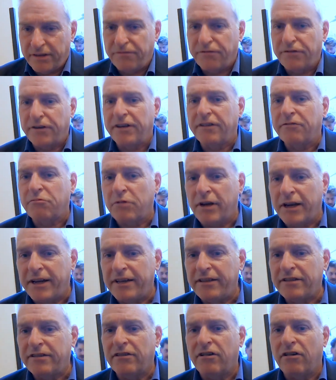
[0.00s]
different
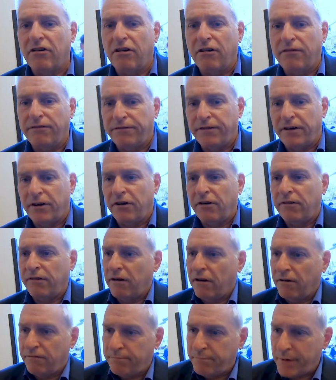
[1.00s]
ways
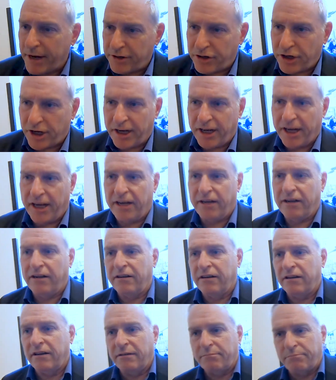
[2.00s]
of meshing
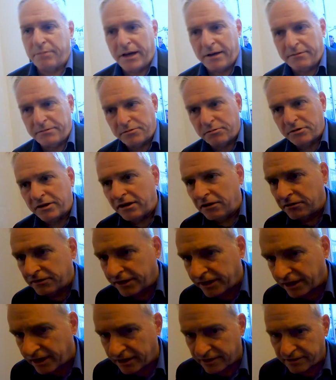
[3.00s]
in, perhaps
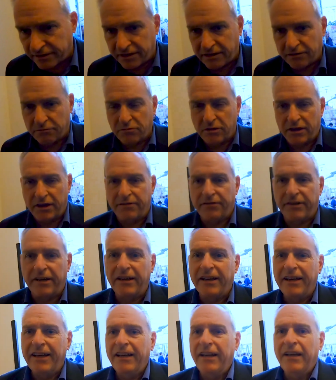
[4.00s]
without the husk or
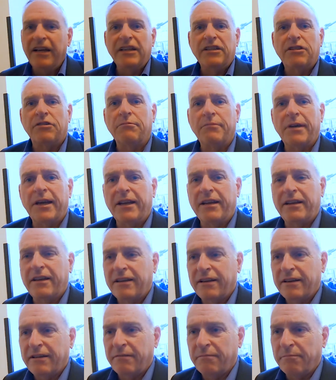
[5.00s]
whatever, to make
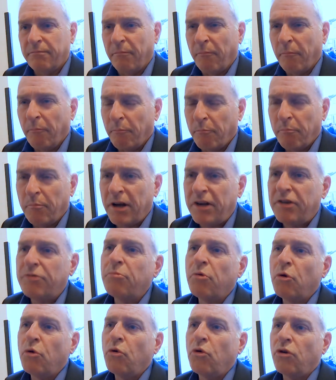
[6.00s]
much
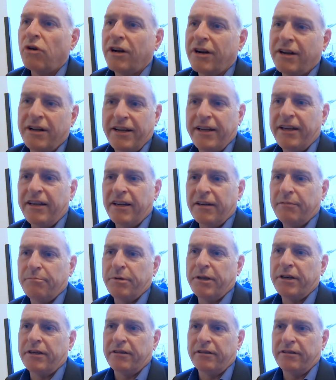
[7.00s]
more cleaner
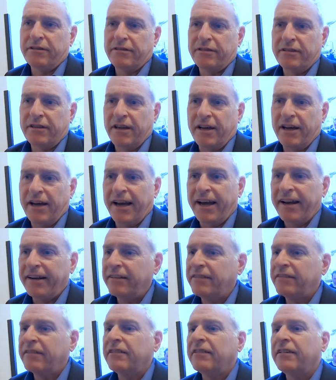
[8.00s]
beers
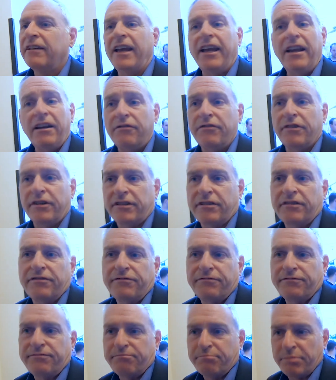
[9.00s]
and innovative
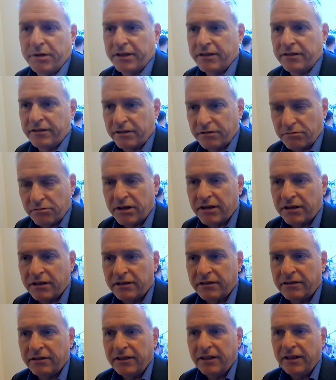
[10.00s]
beers as well.